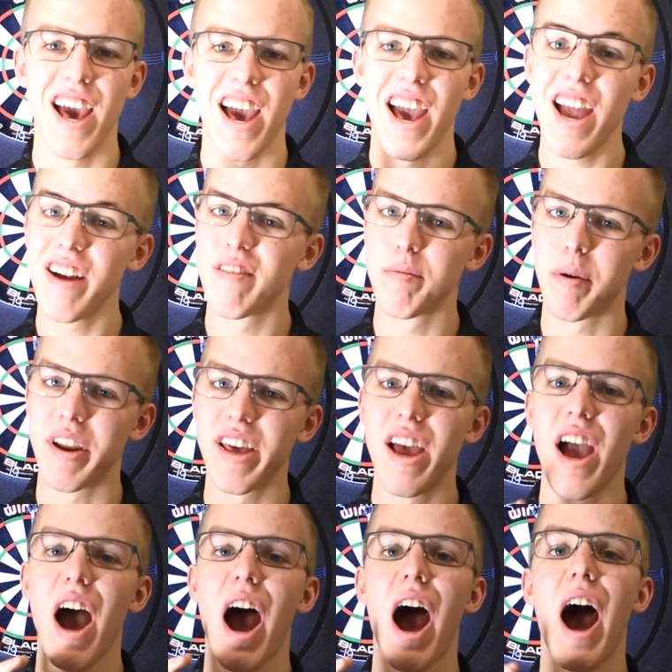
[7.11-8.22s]
Hey everybody,
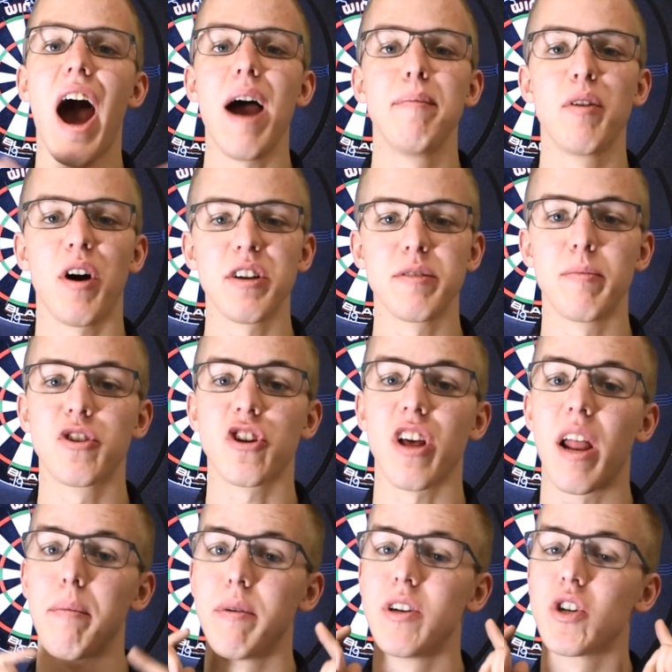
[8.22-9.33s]
I'm Dawson Murschell and
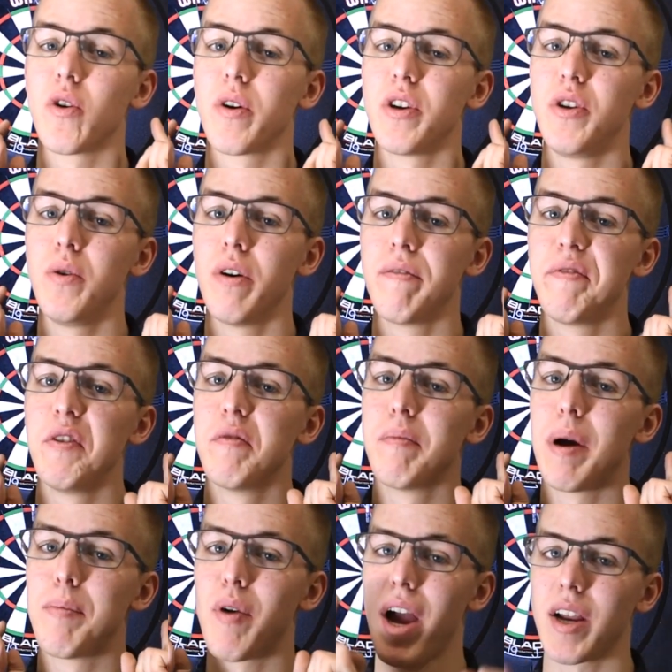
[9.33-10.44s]
I'm going to be showing you a few of
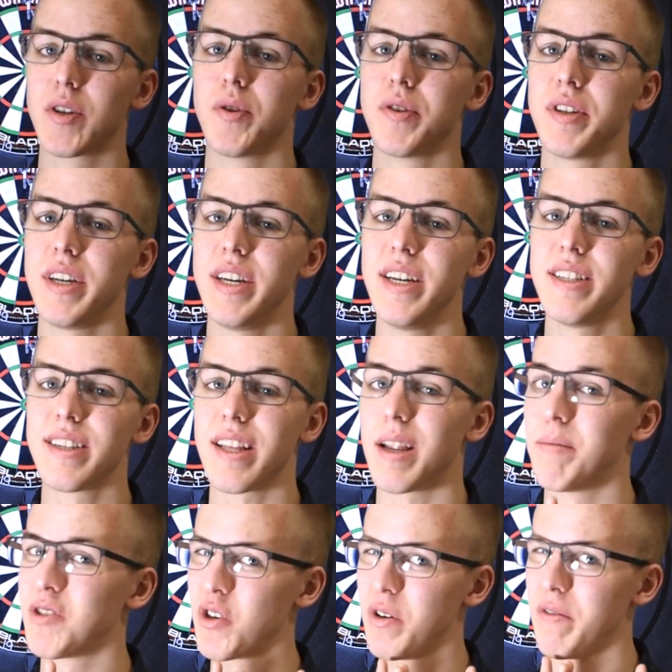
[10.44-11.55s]
my practice routines, and then
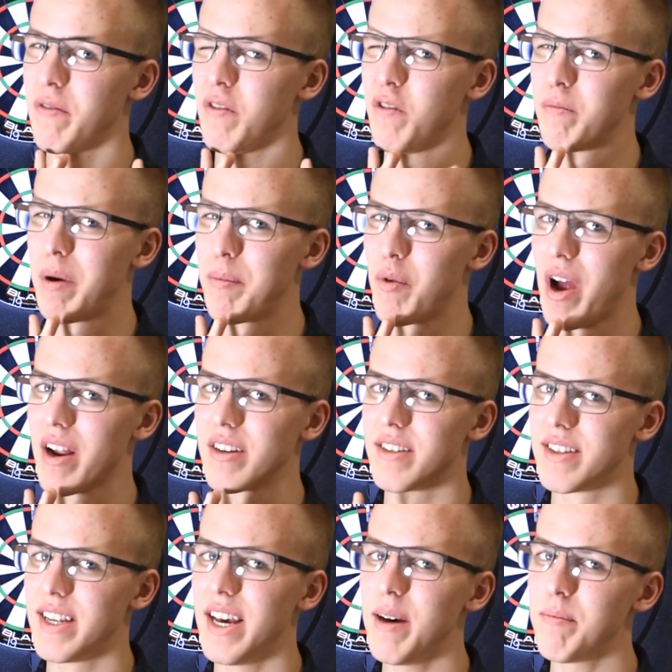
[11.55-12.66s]
I'm going to show you a few of my practice
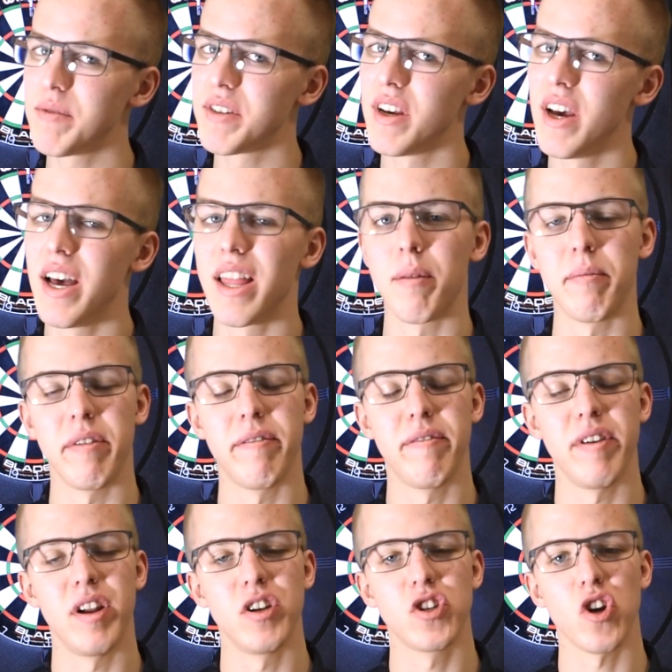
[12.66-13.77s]
tips, and I'm going to
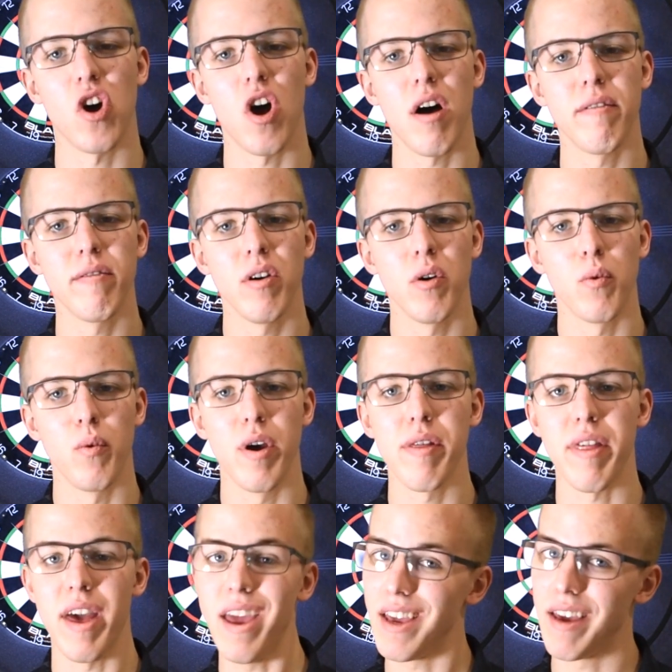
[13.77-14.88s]
finish off with
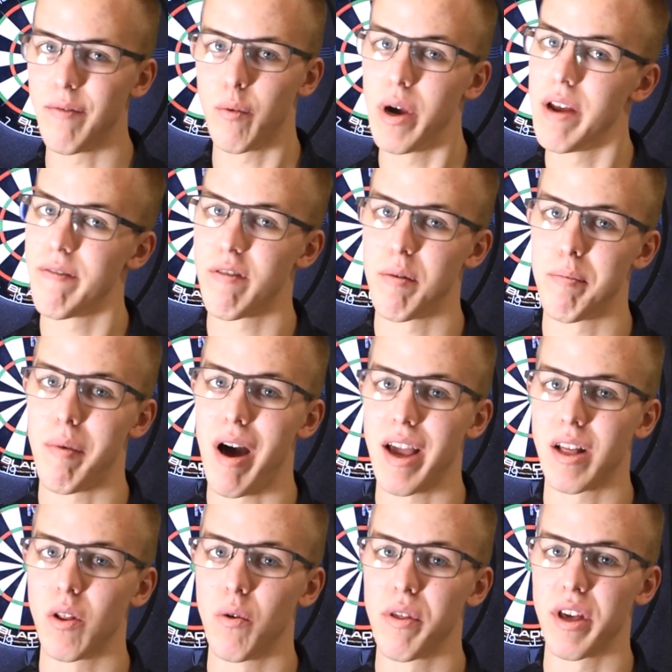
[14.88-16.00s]
a giveaway from my
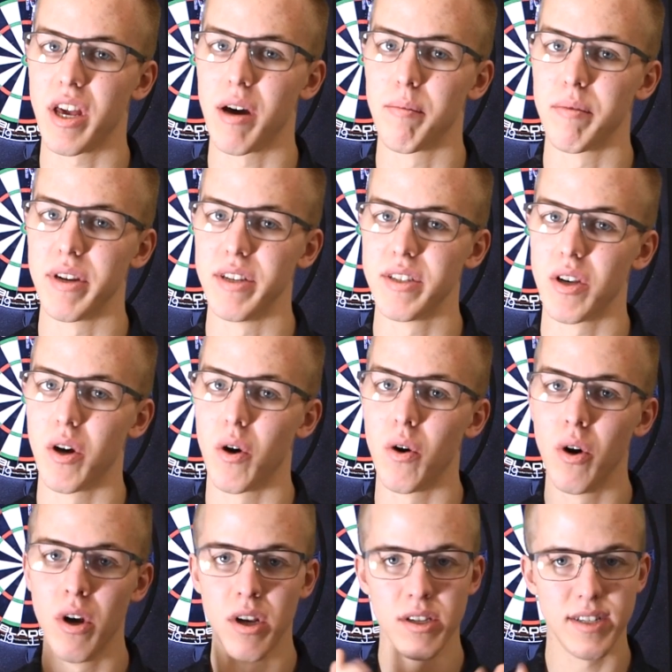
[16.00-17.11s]
clothing company. So
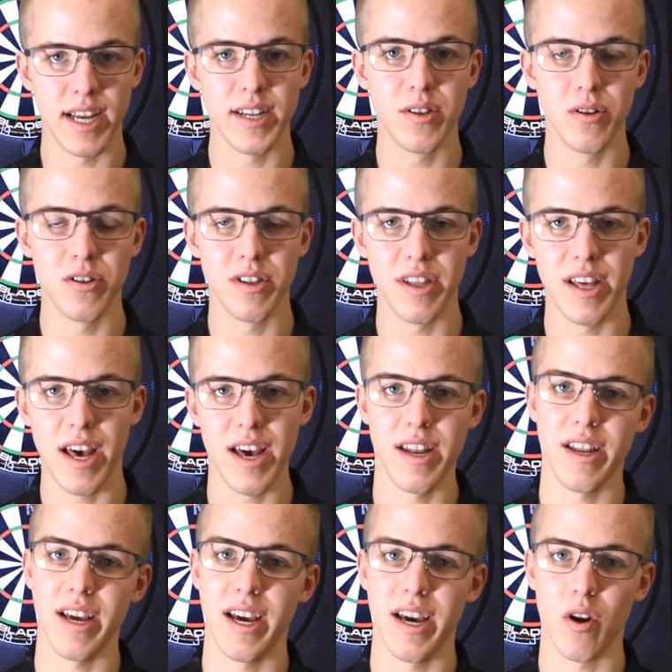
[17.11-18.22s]
stay tuned to the end
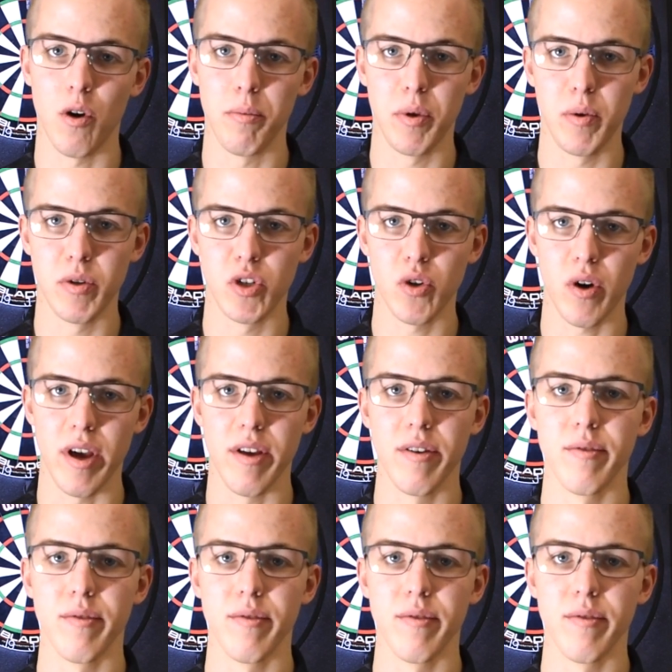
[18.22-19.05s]
and hope you enjoy.